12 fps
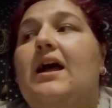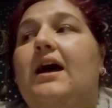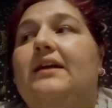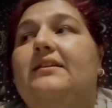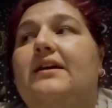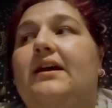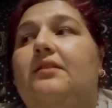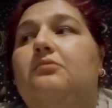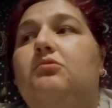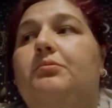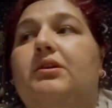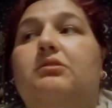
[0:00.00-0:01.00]
And then
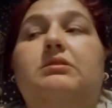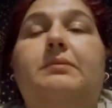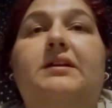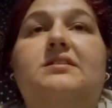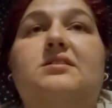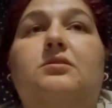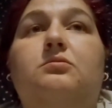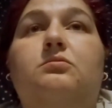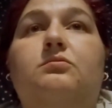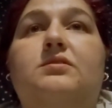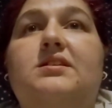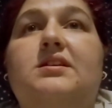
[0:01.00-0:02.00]
we'll be going to bed, so
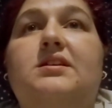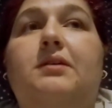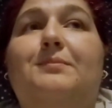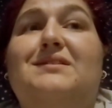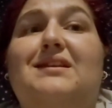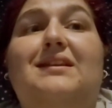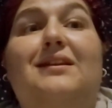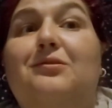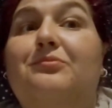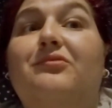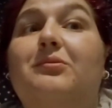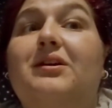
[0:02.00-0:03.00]
we'll see what happens, and then up
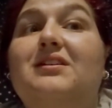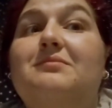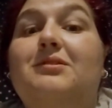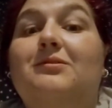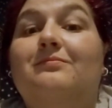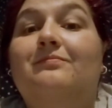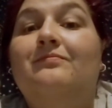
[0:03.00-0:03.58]
for work tomorrow.